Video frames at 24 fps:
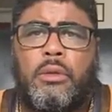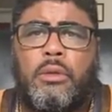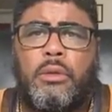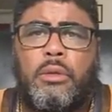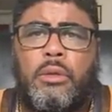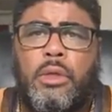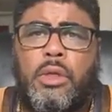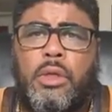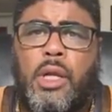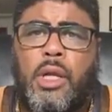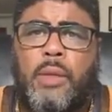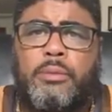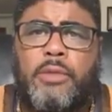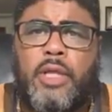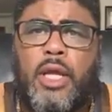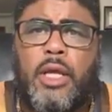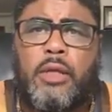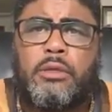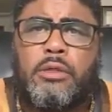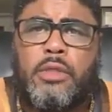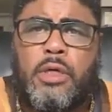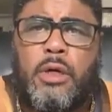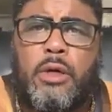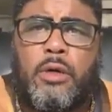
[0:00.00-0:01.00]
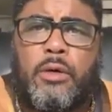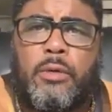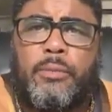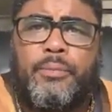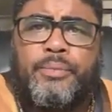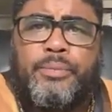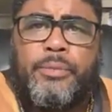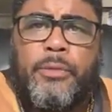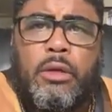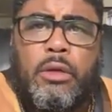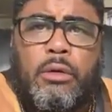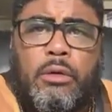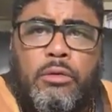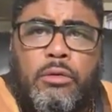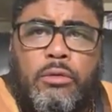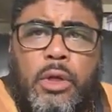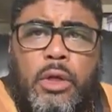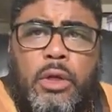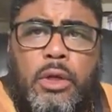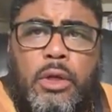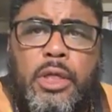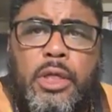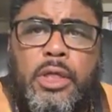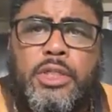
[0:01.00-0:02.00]
Look up that term,
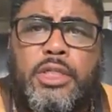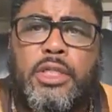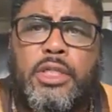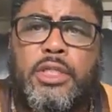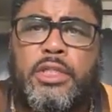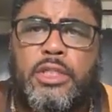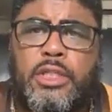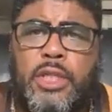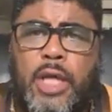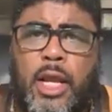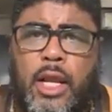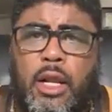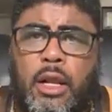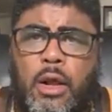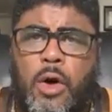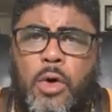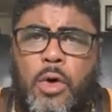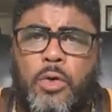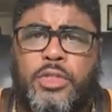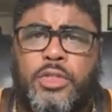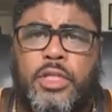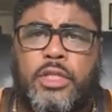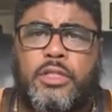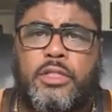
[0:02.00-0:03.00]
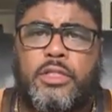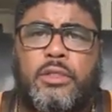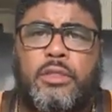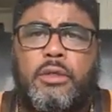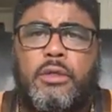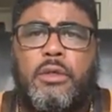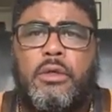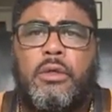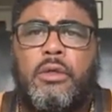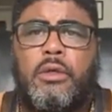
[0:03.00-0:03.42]
religious psychosis.